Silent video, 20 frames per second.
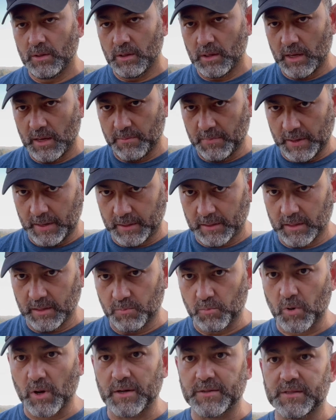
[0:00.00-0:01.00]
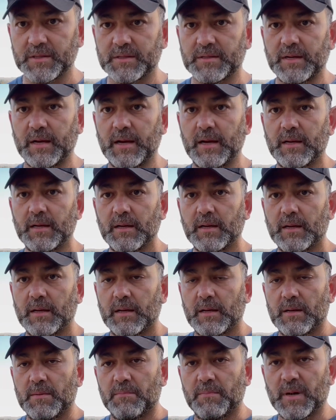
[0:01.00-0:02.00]
a bank, a process that
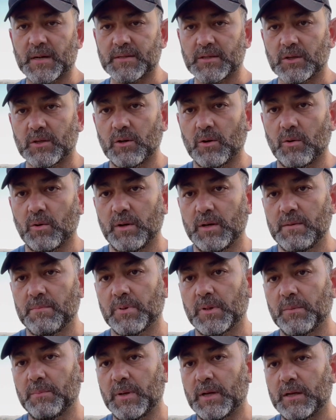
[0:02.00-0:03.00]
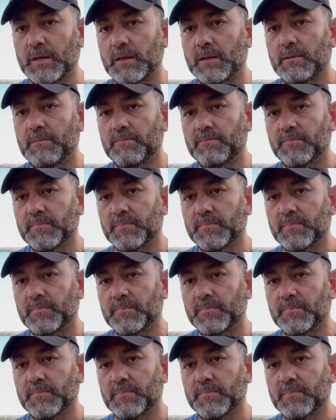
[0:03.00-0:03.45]
Mexico implemented